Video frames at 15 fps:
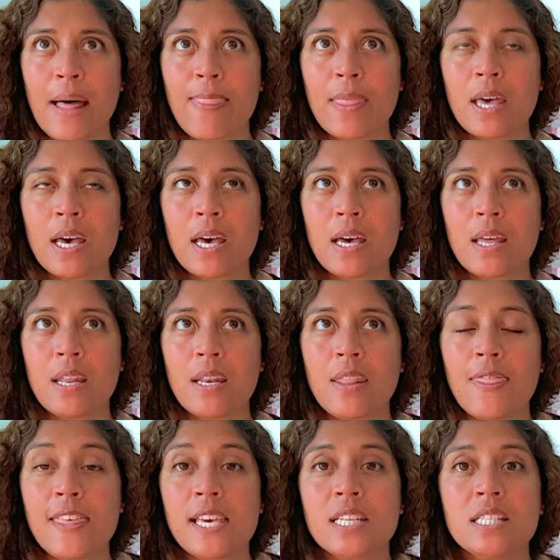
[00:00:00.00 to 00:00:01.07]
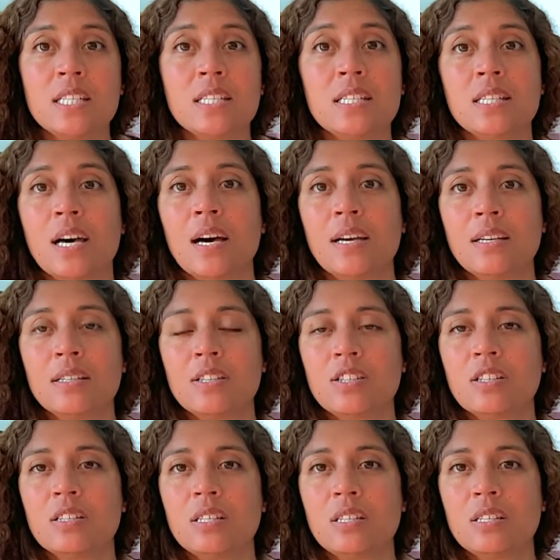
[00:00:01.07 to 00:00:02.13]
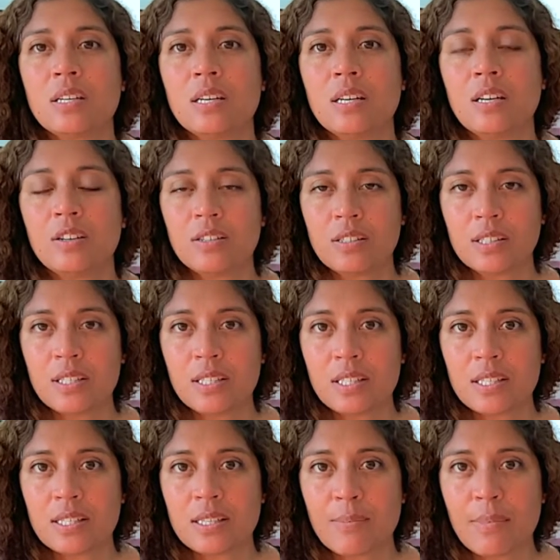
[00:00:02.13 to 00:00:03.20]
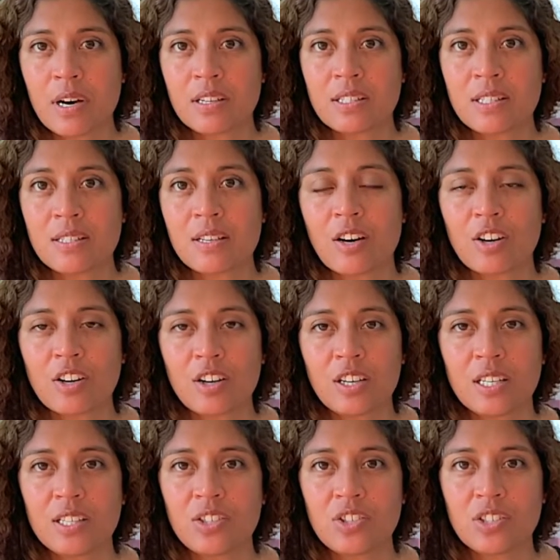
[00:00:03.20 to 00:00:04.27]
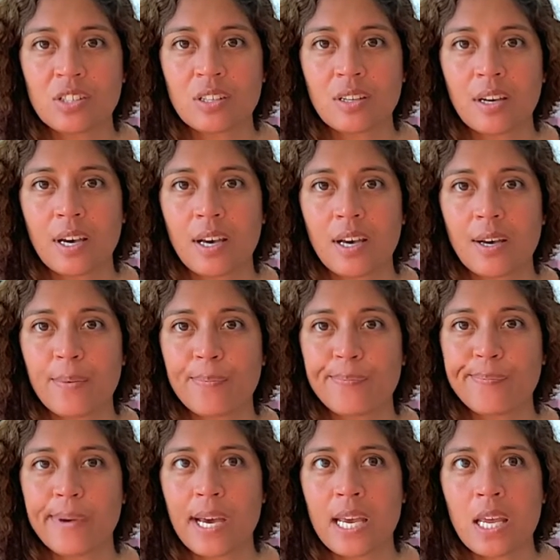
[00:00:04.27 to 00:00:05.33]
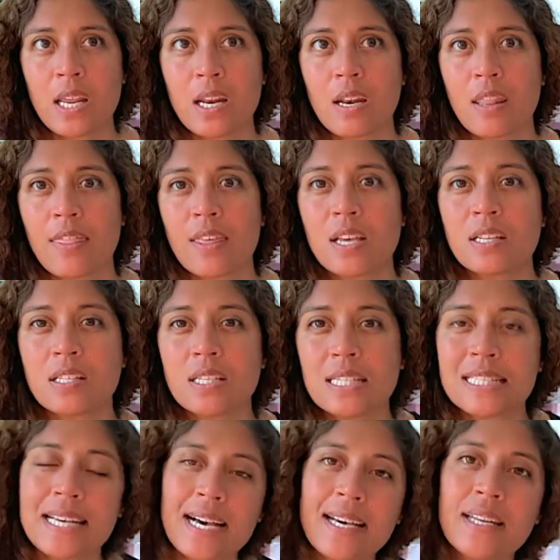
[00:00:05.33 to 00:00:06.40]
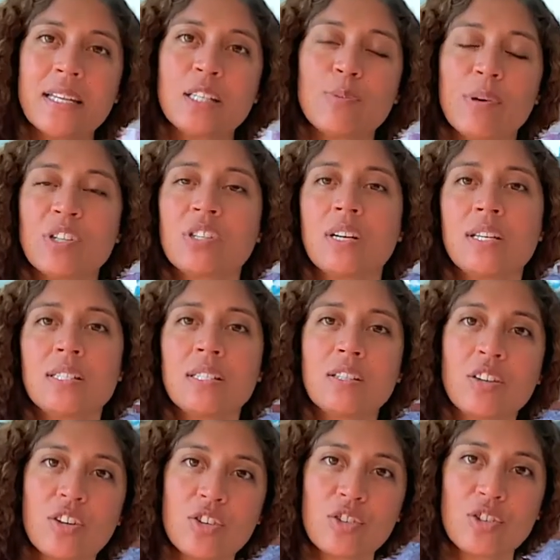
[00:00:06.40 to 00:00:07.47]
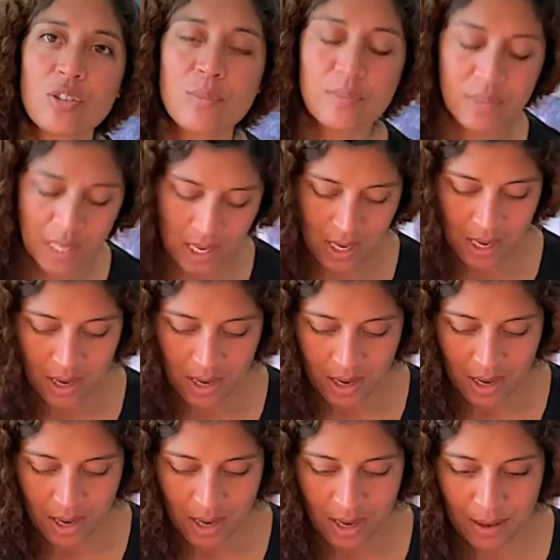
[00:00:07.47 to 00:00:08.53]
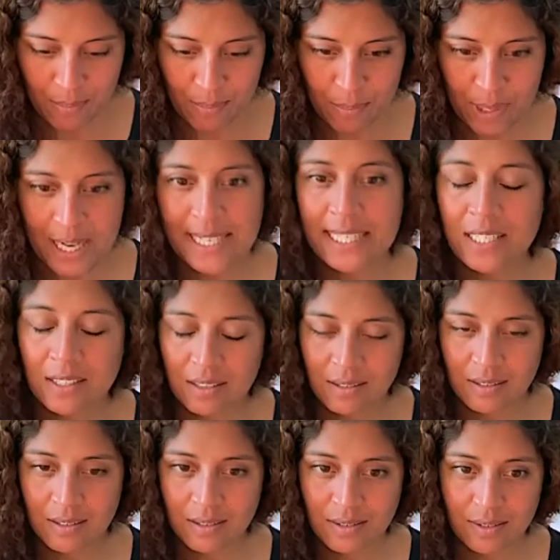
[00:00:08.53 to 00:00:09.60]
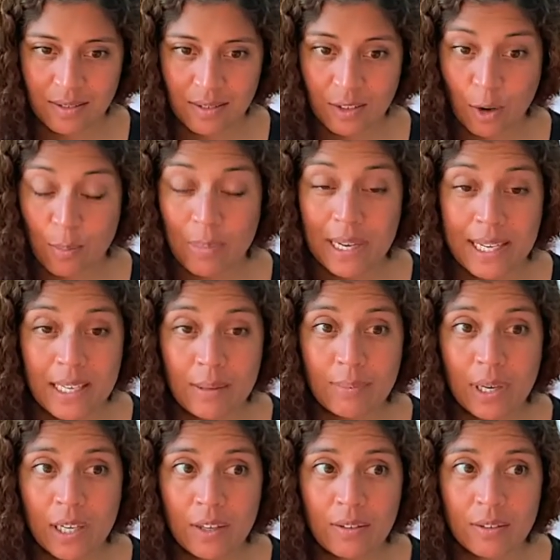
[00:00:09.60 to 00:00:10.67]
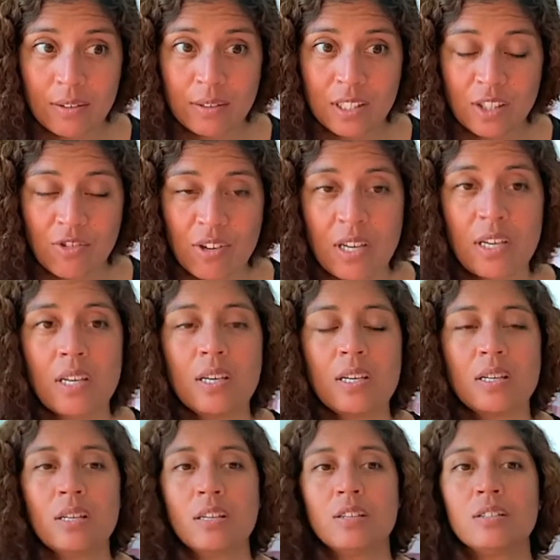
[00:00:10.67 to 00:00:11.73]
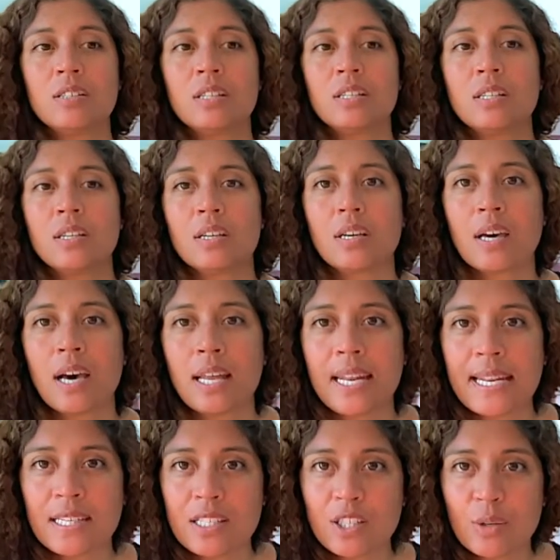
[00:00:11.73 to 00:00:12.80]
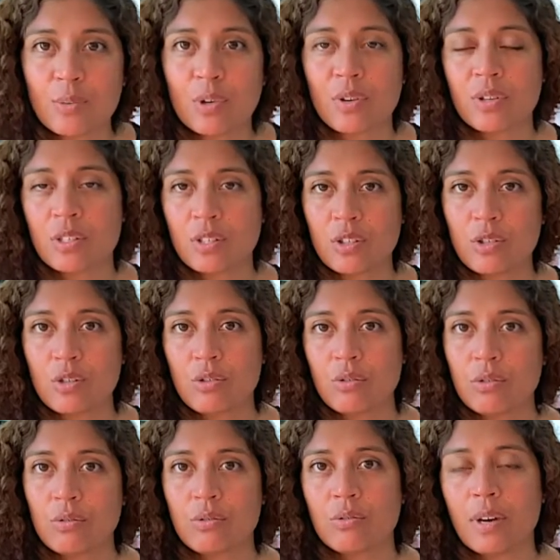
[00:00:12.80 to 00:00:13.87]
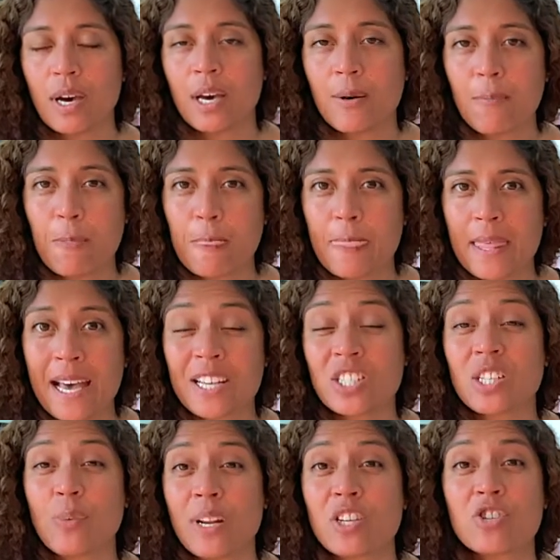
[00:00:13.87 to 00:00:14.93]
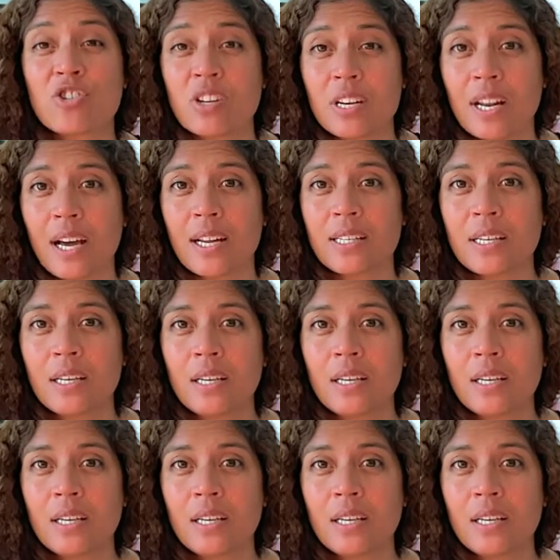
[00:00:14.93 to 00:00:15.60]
then theatre design, studied in London at St Martin's Art College in theatre design and specialising in costume. But I didn't complete my degree in London and ended up going to, actually went to Trinidad.